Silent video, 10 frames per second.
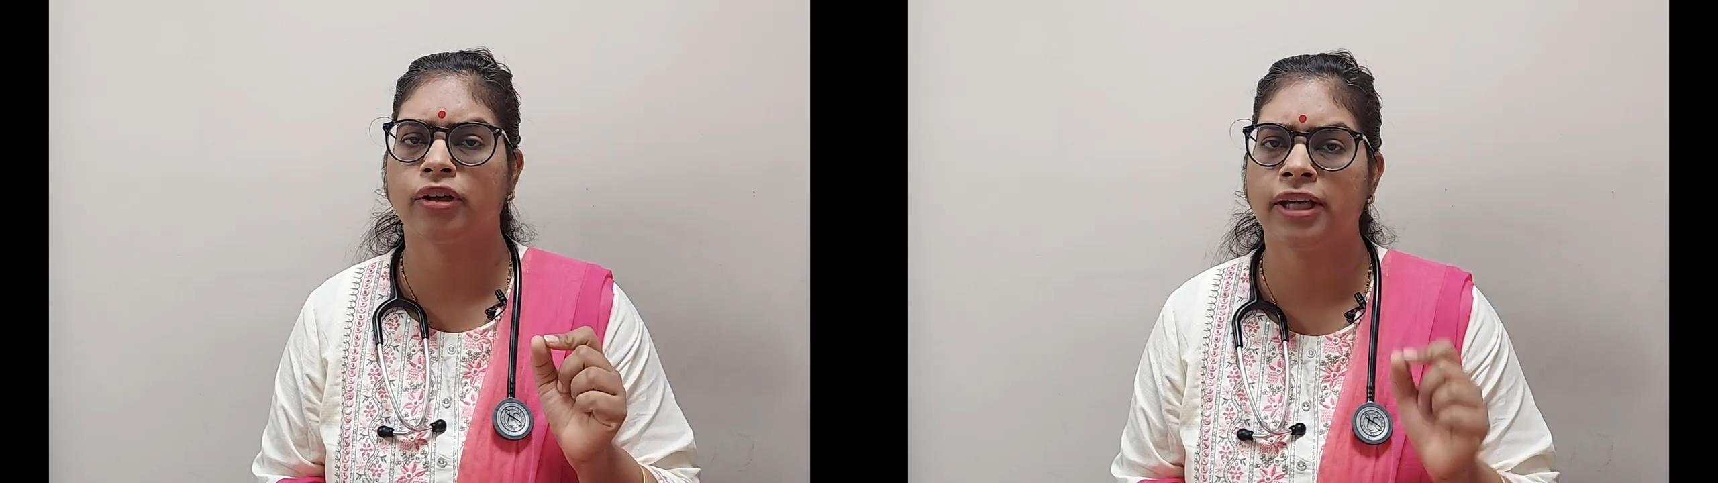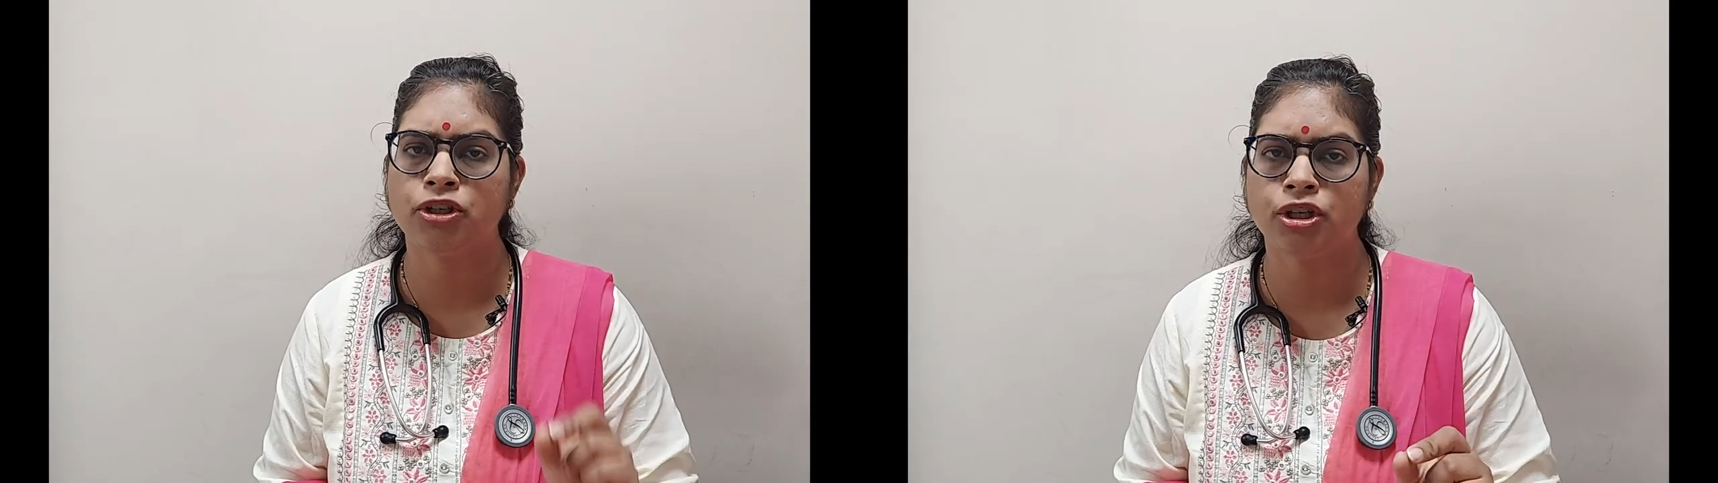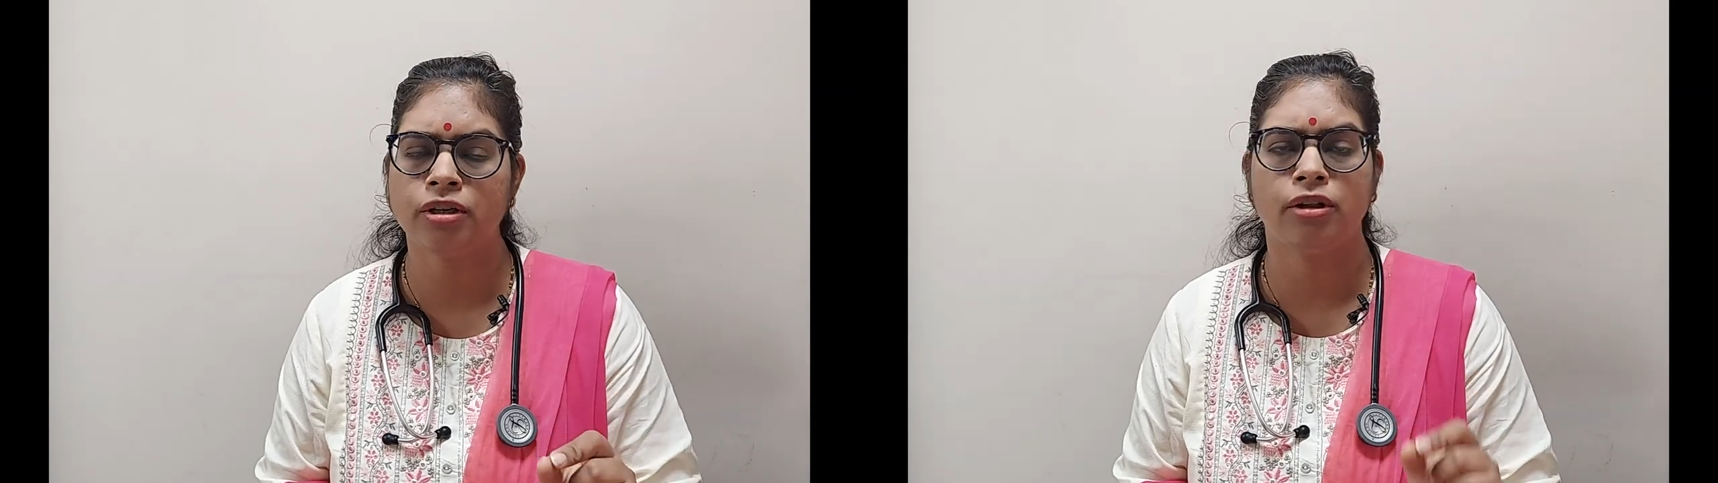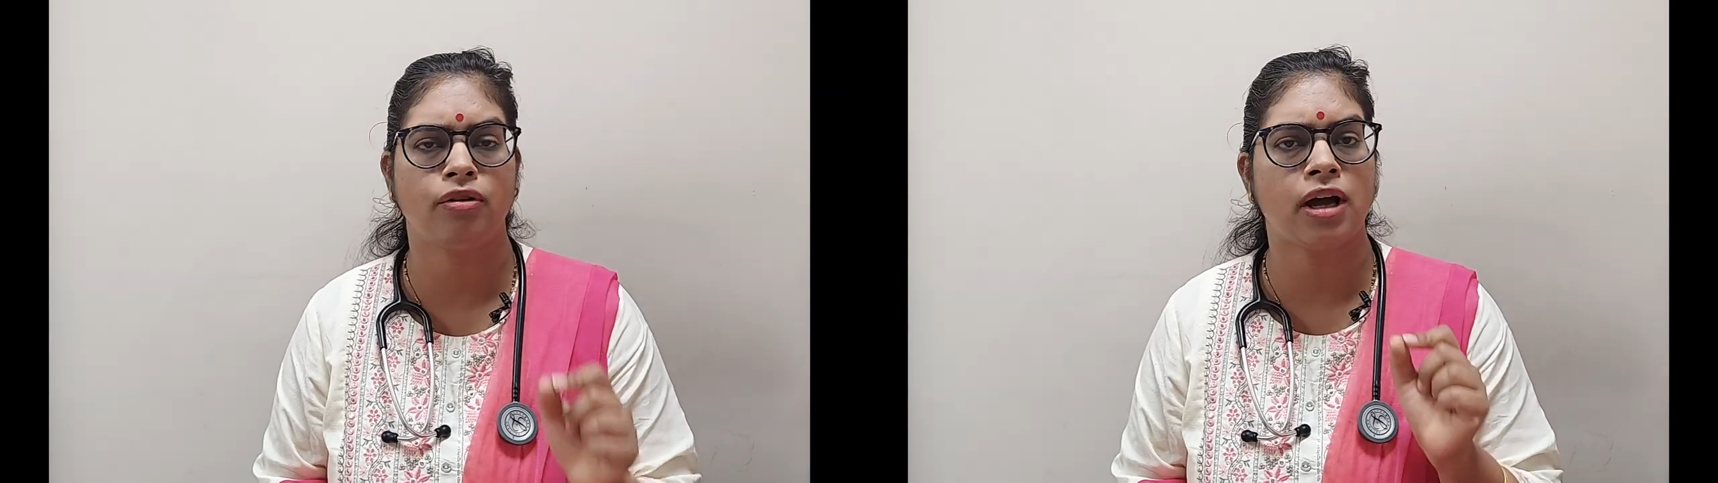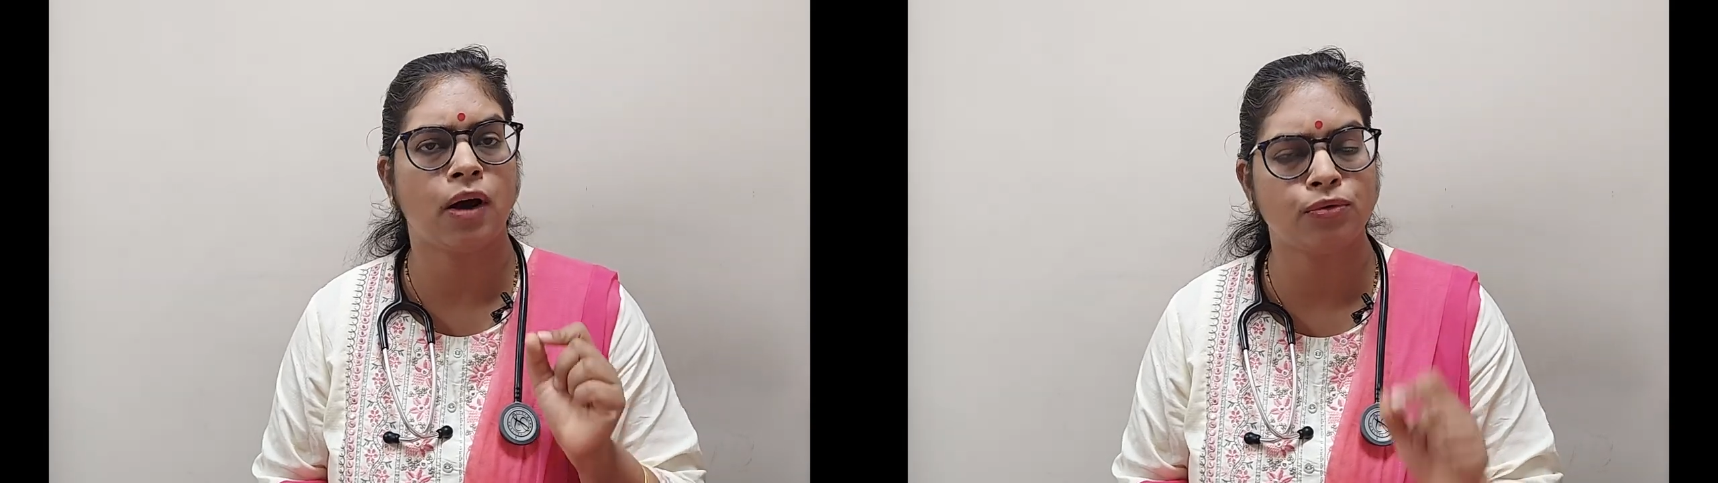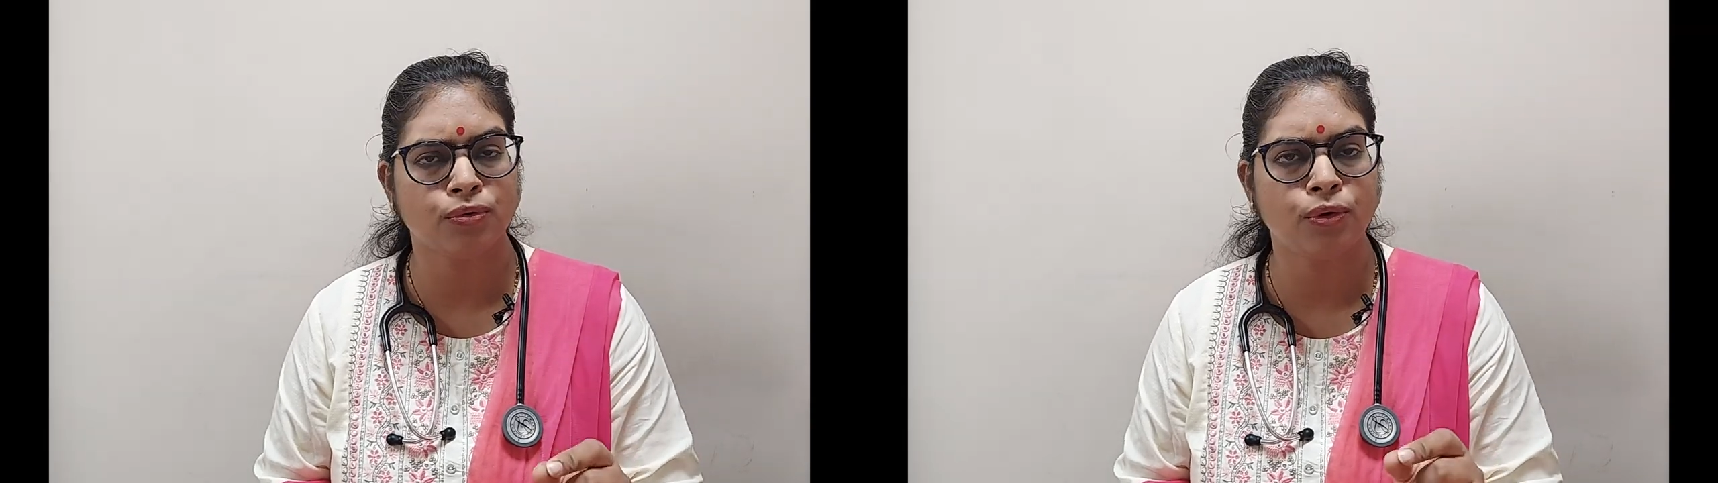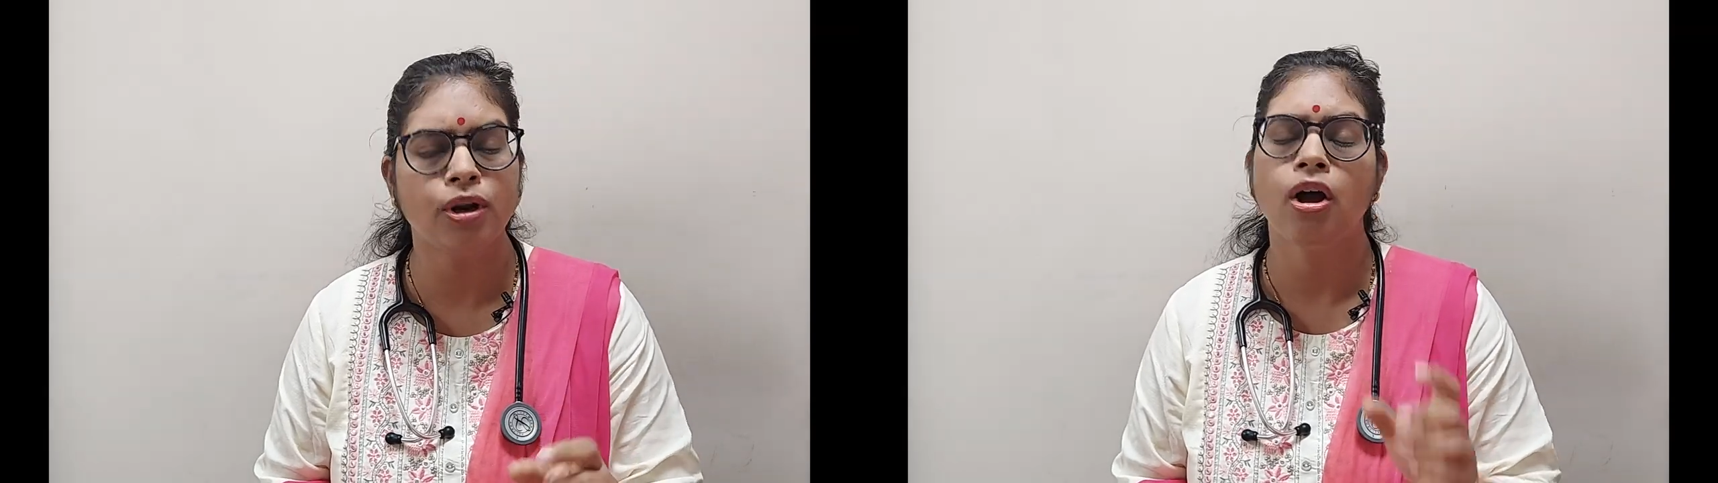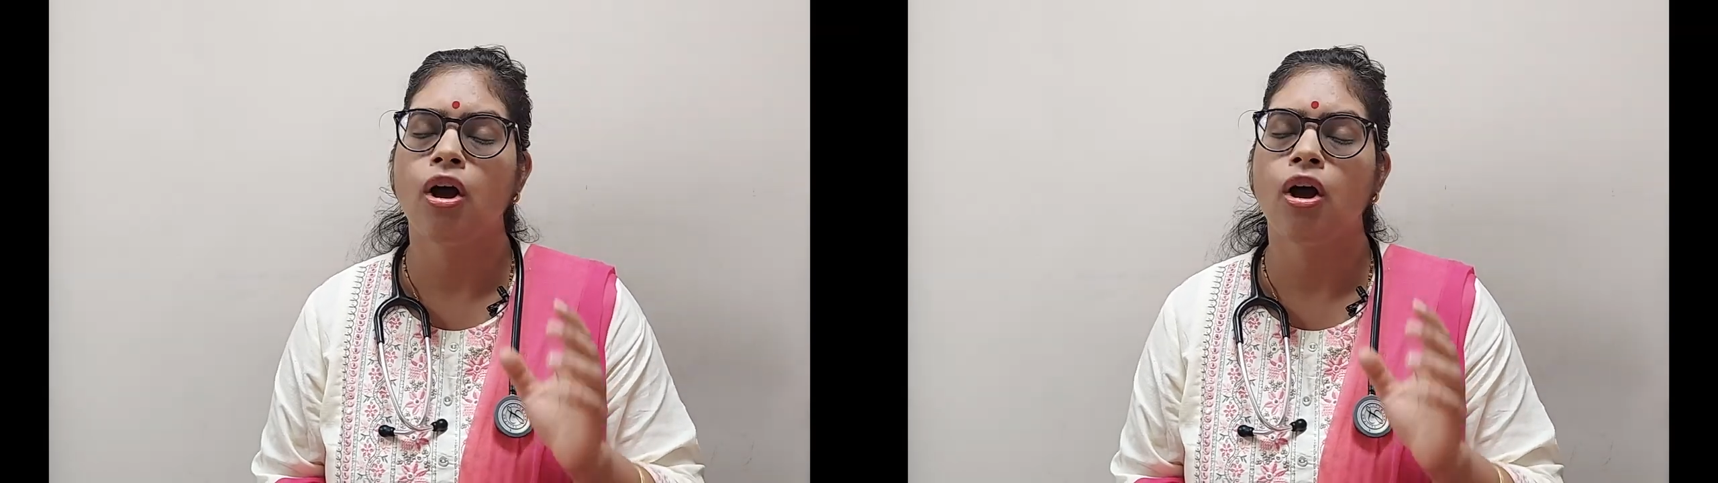kitchen, in your household,